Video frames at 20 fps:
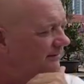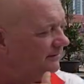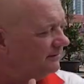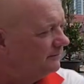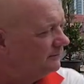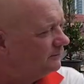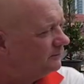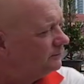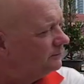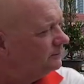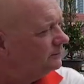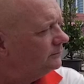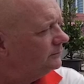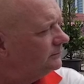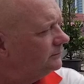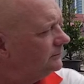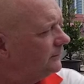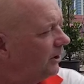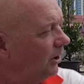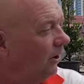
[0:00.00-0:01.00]
southpaw,
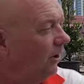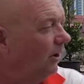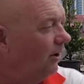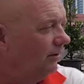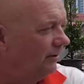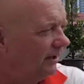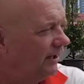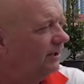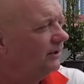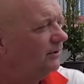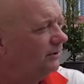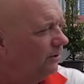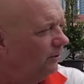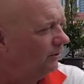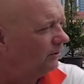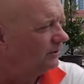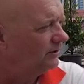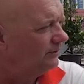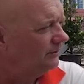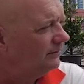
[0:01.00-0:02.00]
So I
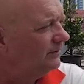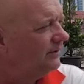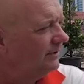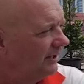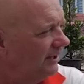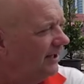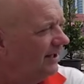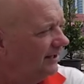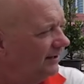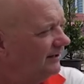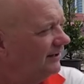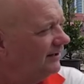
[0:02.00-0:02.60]
hooked him